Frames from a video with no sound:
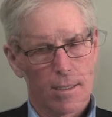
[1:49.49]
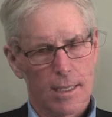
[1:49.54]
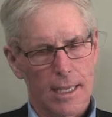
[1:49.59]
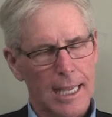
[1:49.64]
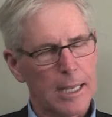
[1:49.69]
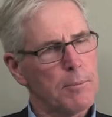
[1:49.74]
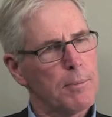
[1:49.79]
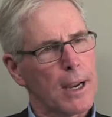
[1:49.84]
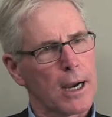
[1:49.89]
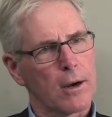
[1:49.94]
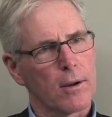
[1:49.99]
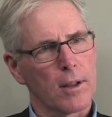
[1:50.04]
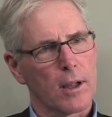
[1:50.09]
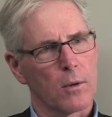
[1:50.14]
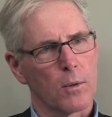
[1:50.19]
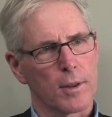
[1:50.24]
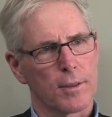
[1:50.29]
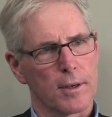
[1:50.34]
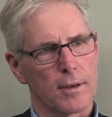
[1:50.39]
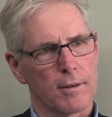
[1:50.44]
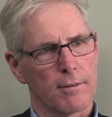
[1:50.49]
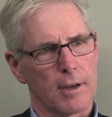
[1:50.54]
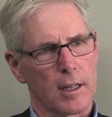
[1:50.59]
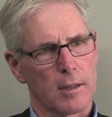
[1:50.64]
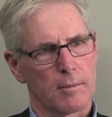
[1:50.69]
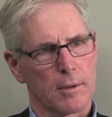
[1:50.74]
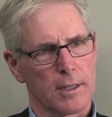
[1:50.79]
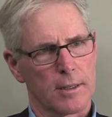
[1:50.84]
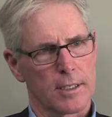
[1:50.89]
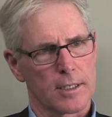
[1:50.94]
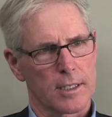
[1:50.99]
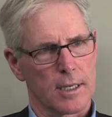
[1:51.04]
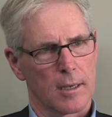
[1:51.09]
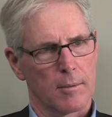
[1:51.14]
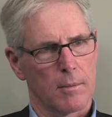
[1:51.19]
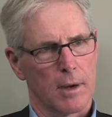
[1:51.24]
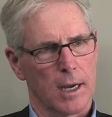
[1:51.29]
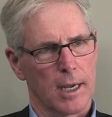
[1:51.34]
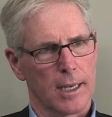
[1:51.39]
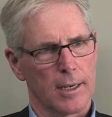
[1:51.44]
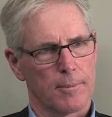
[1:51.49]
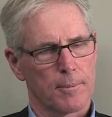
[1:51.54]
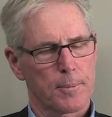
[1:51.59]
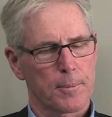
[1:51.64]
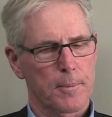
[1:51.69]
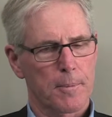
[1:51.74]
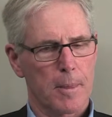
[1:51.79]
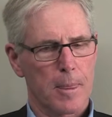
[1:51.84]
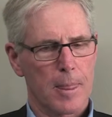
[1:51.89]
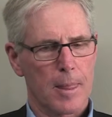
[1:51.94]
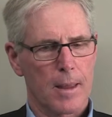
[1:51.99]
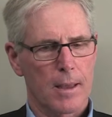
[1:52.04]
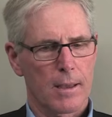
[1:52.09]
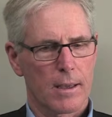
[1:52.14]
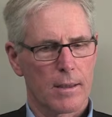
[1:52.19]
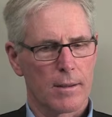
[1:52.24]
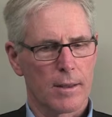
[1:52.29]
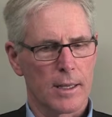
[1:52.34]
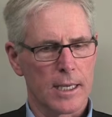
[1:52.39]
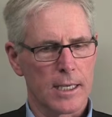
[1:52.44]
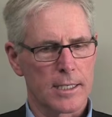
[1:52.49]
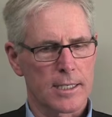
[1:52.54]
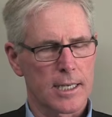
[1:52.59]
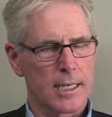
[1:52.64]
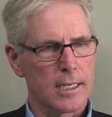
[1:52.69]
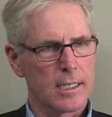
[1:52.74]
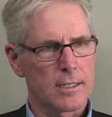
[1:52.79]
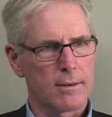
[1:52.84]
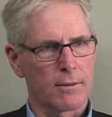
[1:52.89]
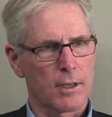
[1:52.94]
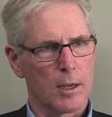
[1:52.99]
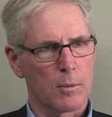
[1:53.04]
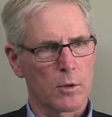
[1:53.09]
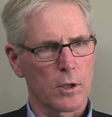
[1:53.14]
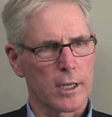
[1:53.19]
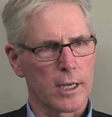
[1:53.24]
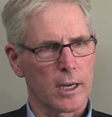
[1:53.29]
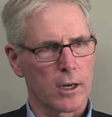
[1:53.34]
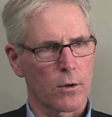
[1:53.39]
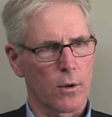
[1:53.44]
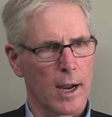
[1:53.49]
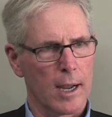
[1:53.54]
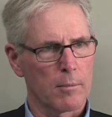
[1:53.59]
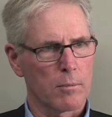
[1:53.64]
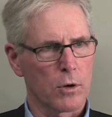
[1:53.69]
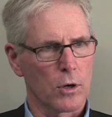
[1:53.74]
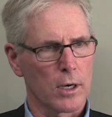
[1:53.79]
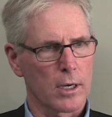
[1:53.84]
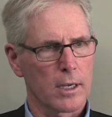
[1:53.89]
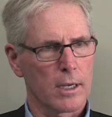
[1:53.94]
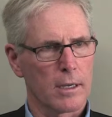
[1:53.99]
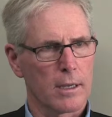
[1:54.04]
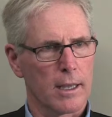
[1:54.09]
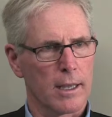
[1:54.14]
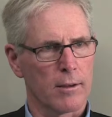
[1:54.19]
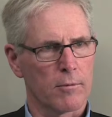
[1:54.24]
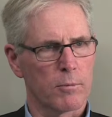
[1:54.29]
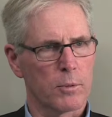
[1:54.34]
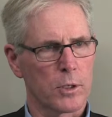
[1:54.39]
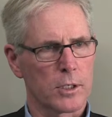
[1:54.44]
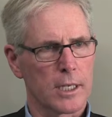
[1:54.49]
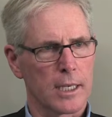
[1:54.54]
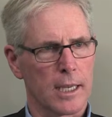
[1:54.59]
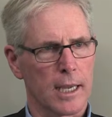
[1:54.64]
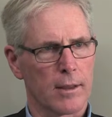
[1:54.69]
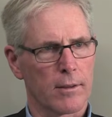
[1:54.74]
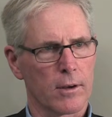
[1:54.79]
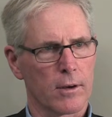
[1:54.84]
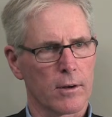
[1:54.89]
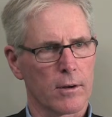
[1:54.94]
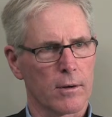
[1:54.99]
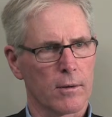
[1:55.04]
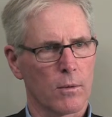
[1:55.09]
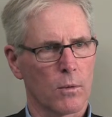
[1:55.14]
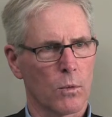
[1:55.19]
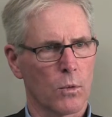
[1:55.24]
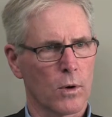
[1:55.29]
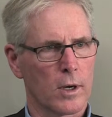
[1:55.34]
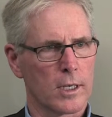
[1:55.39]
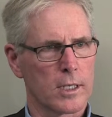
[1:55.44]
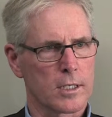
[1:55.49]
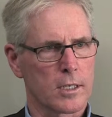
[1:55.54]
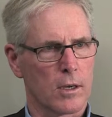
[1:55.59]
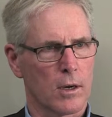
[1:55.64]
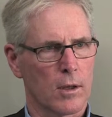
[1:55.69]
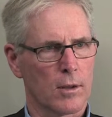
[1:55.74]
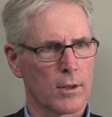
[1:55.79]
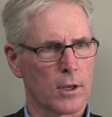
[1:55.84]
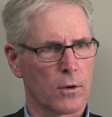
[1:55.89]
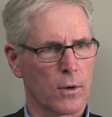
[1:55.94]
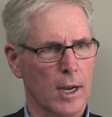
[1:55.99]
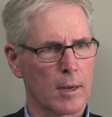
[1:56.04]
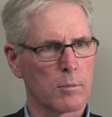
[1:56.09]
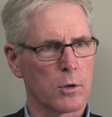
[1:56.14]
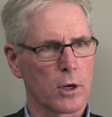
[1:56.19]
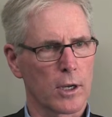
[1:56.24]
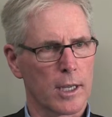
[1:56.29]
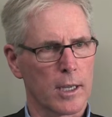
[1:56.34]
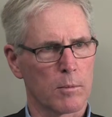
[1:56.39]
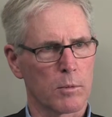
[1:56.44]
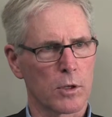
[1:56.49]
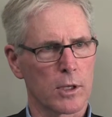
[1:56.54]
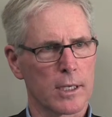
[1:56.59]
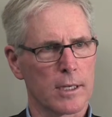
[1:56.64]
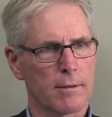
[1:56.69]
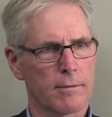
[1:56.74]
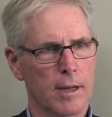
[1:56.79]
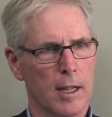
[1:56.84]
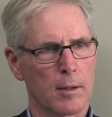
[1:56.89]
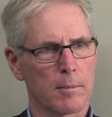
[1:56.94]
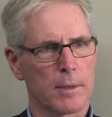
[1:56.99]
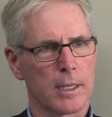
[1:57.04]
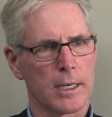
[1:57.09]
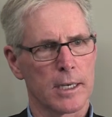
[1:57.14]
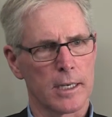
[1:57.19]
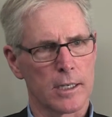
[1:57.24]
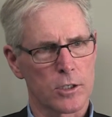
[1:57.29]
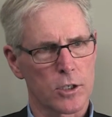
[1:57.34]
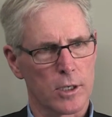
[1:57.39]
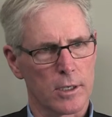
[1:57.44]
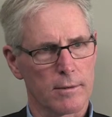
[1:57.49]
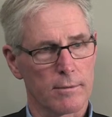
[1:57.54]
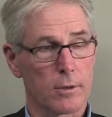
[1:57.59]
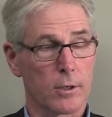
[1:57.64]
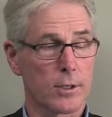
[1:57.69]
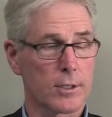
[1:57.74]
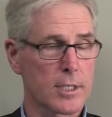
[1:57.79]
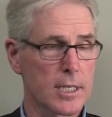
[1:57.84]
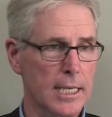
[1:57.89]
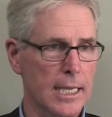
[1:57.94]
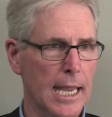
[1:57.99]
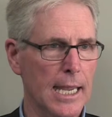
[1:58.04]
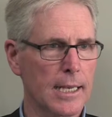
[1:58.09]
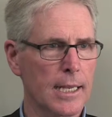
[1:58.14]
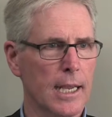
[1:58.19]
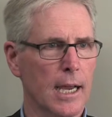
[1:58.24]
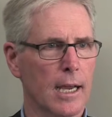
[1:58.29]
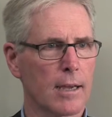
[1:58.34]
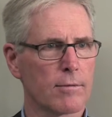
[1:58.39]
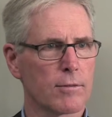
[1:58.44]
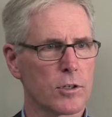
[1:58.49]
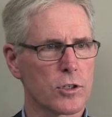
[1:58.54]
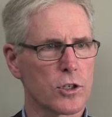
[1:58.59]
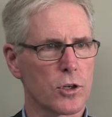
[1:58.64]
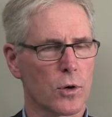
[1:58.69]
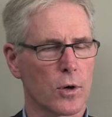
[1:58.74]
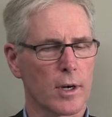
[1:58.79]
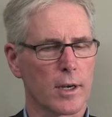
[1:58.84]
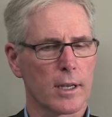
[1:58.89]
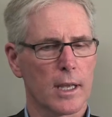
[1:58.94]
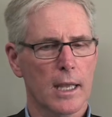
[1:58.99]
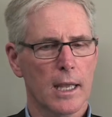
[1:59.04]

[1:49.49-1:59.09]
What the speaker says: In parallel with the development of the SunMine, the cities of Kimberley and Cranbrook have put together what is called the Cranbrook-Kimberley Development Initiative, or CKDI for short.